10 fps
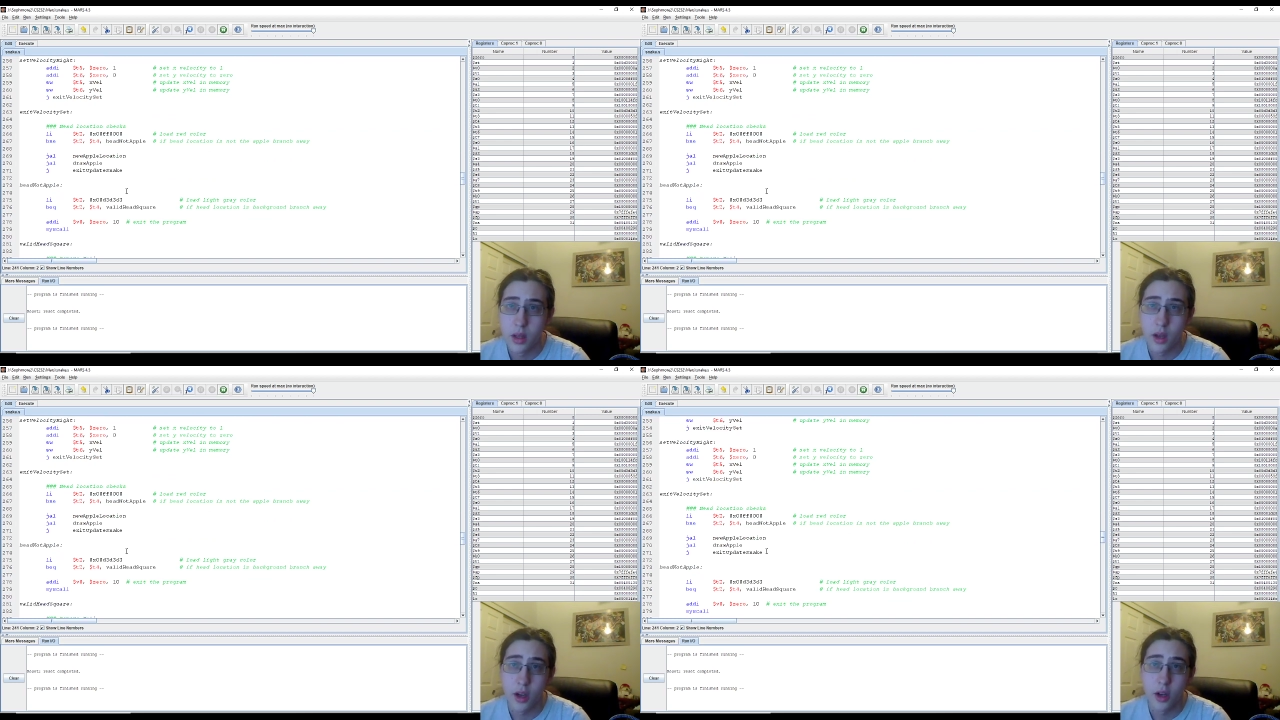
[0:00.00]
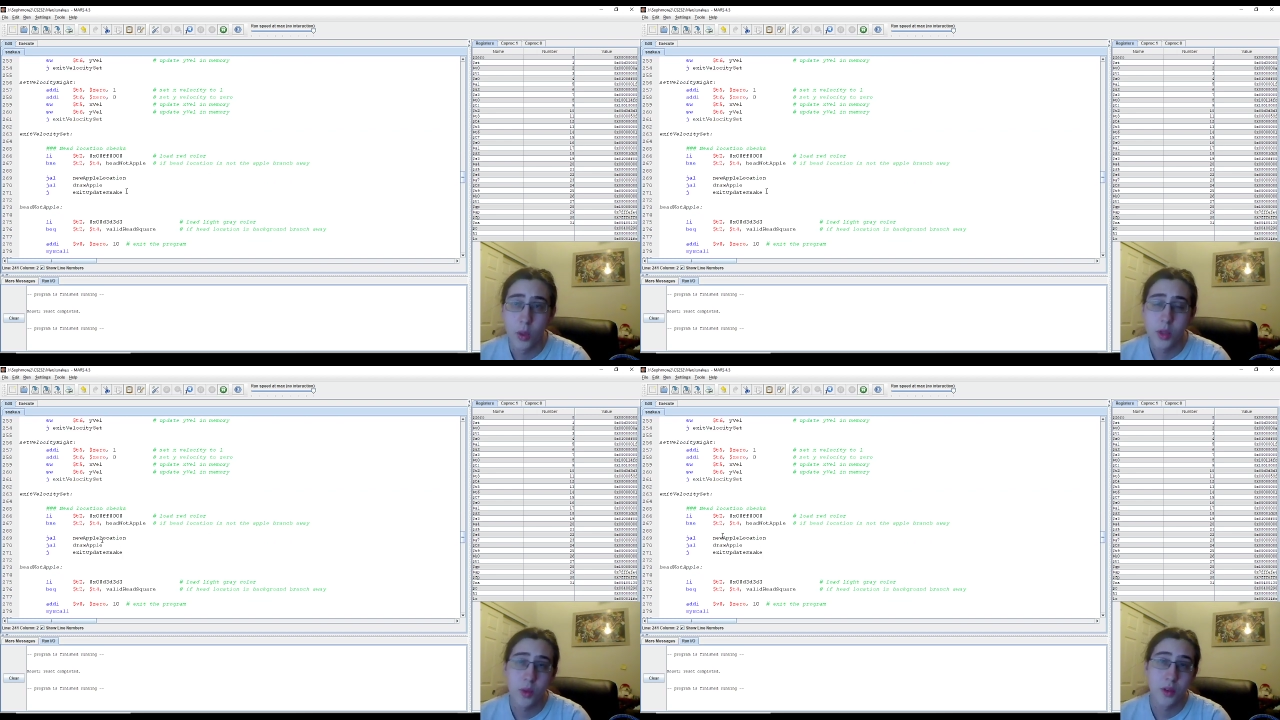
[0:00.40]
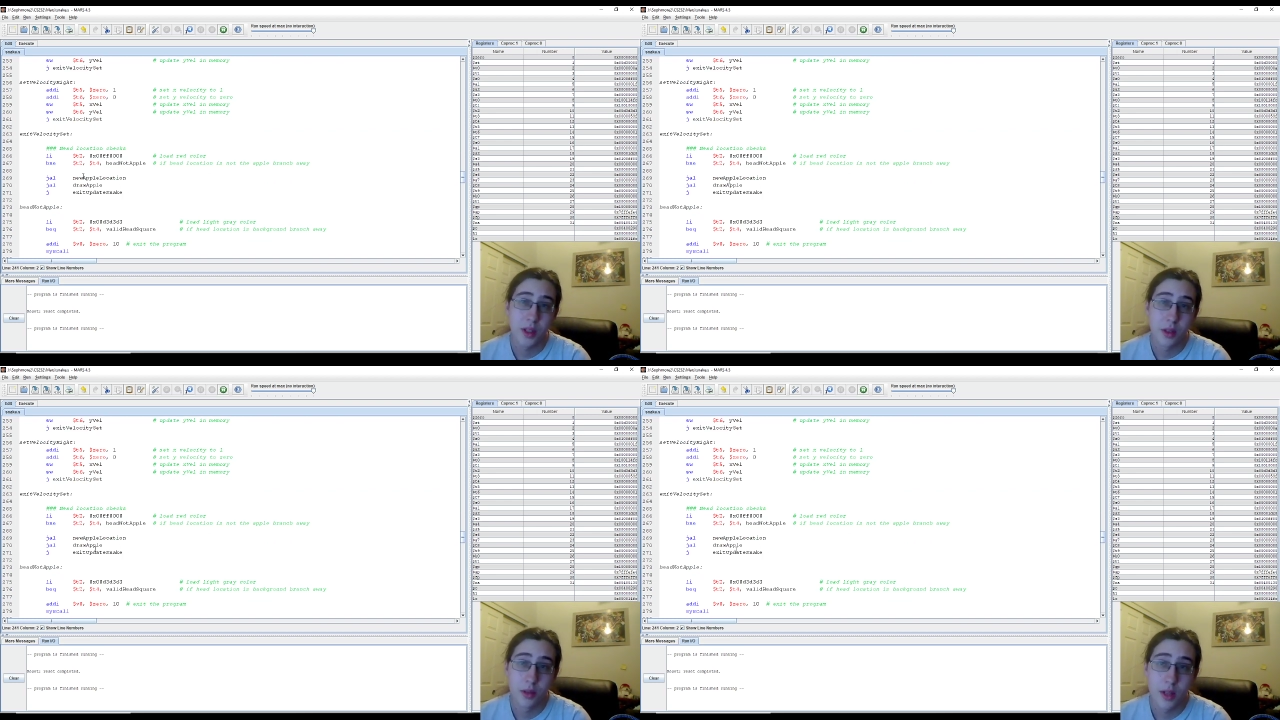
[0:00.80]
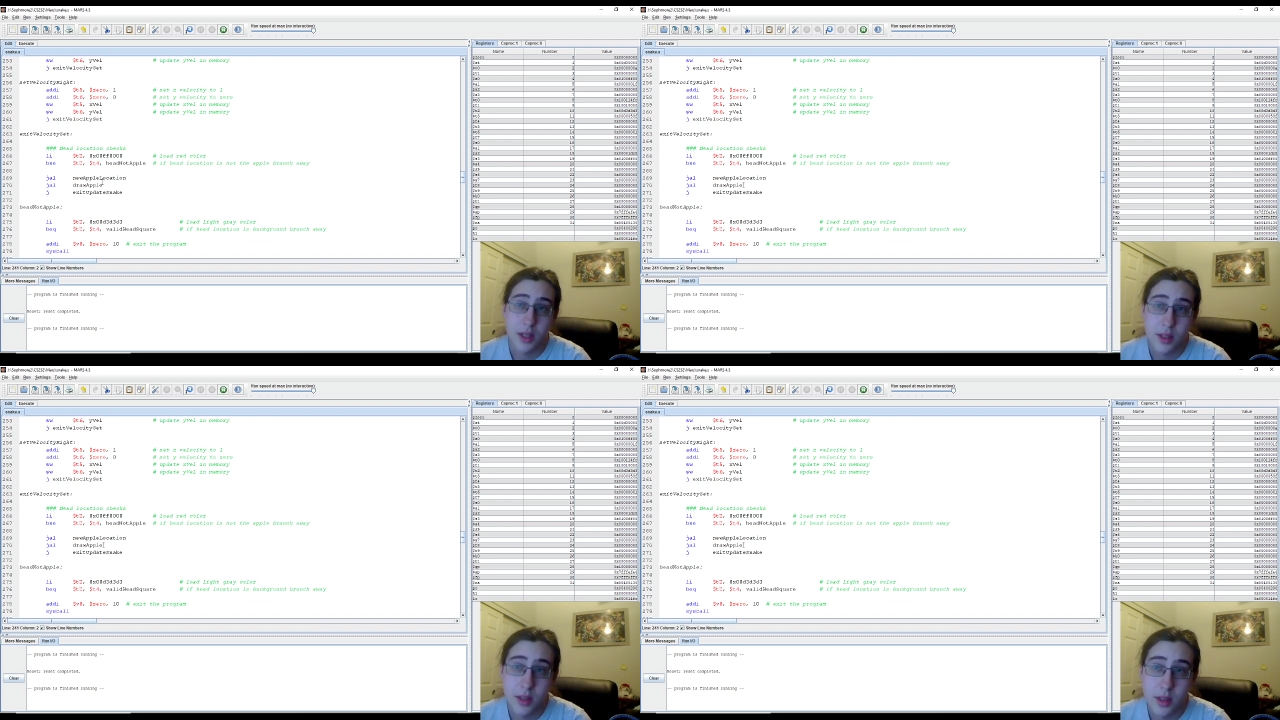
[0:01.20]
Uh, once we've set the
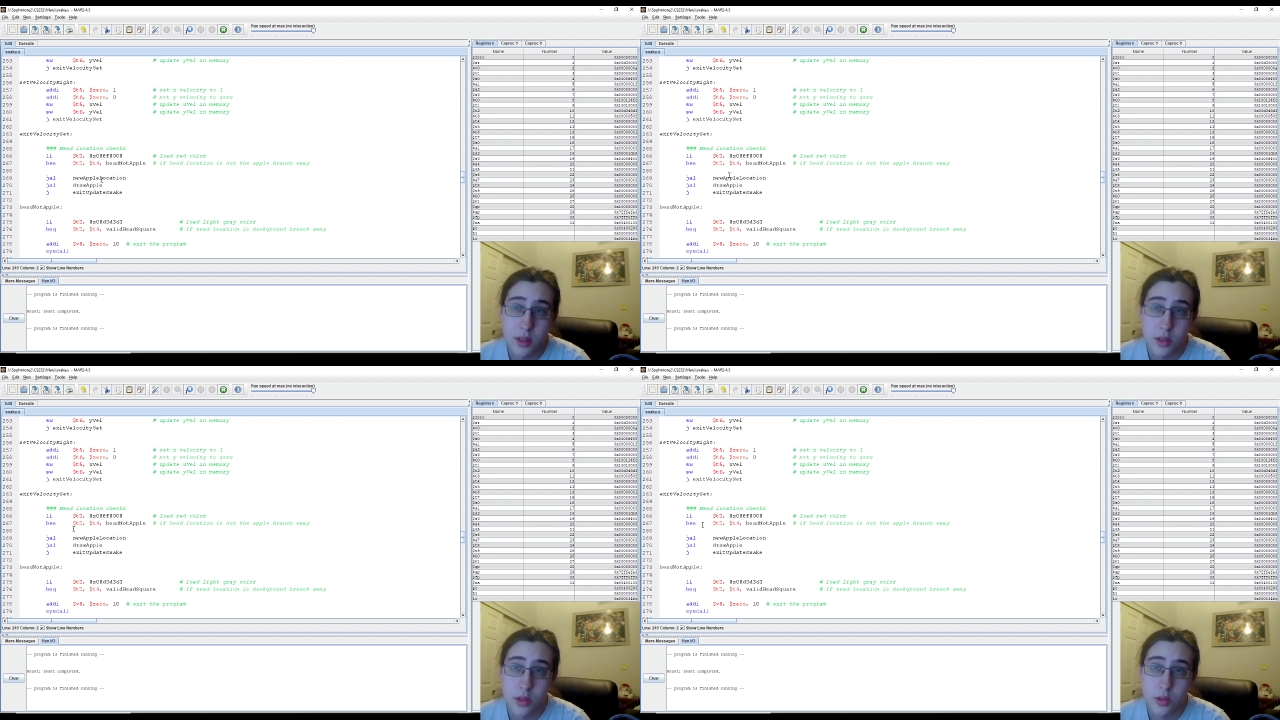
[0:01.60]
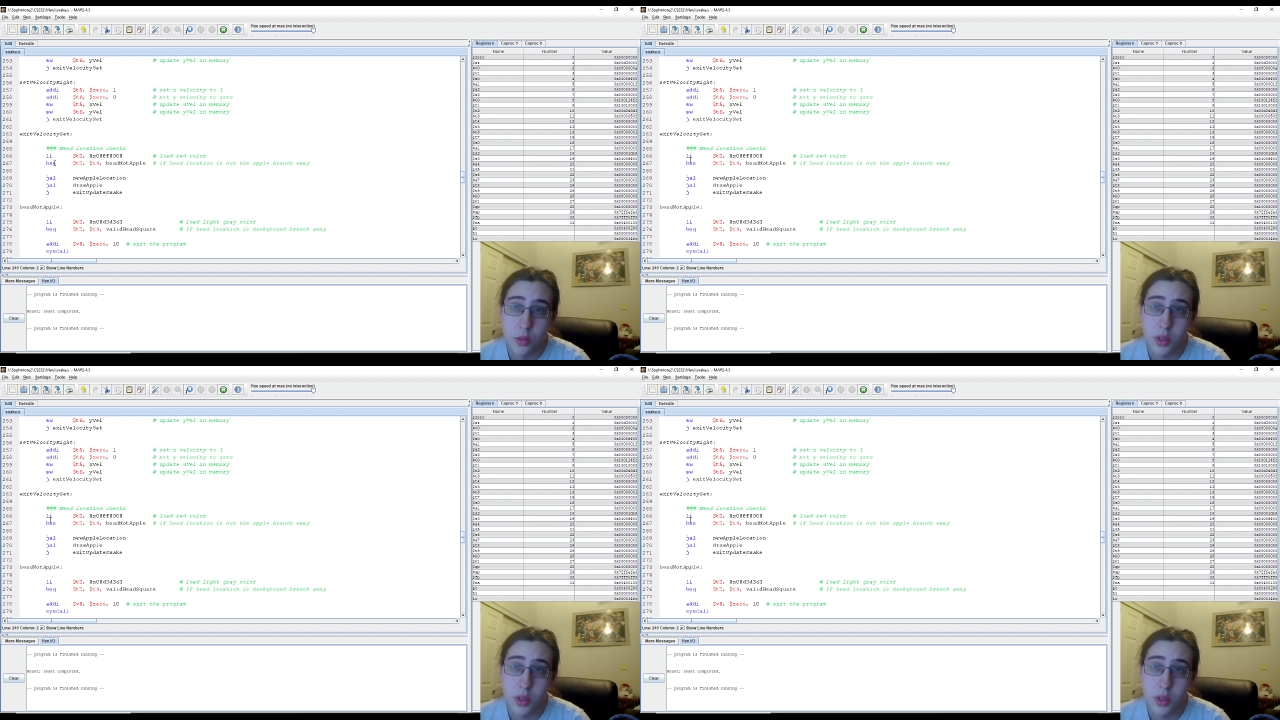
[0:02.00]
velocities,